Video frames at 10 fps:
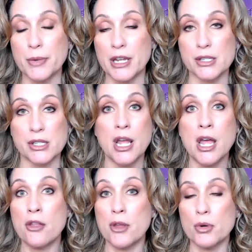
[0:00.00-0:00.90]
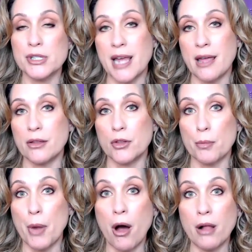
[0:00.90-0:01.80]
because they were saying that their
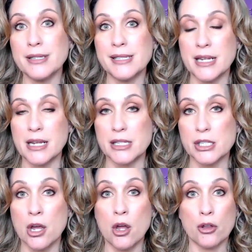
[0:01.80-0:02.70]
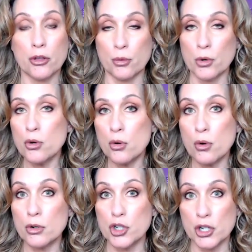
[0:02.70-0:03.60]
policies
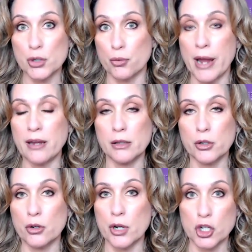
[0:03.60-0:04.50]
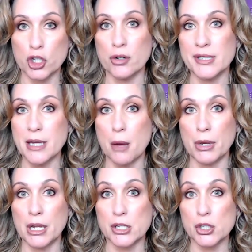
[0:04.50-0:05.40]
through just regular insurance
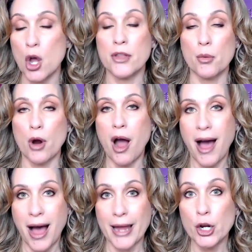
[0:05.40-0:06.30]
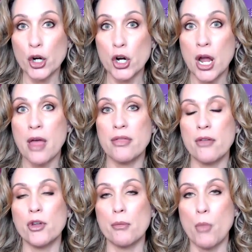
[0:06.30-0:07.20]
companies, they were higher
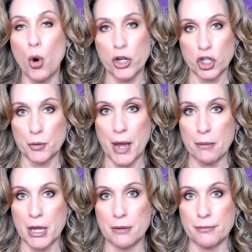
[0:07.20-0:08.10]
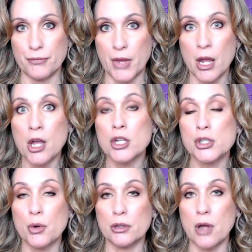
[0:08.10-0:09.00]
than their mortgage payment.
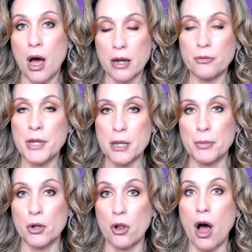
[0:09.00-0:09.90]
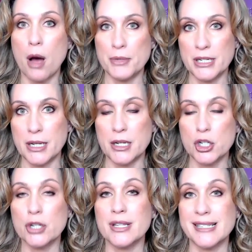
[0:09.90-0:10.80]
So a lot of people opted
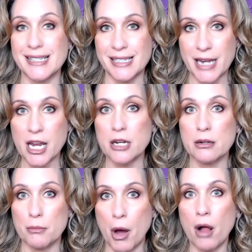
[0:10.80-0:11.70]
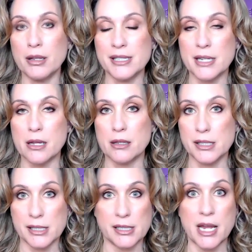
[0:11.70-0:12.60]
into this state policy,
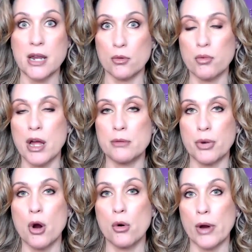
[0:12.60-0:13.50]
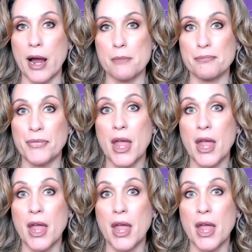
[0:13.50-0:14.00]
this state-run program.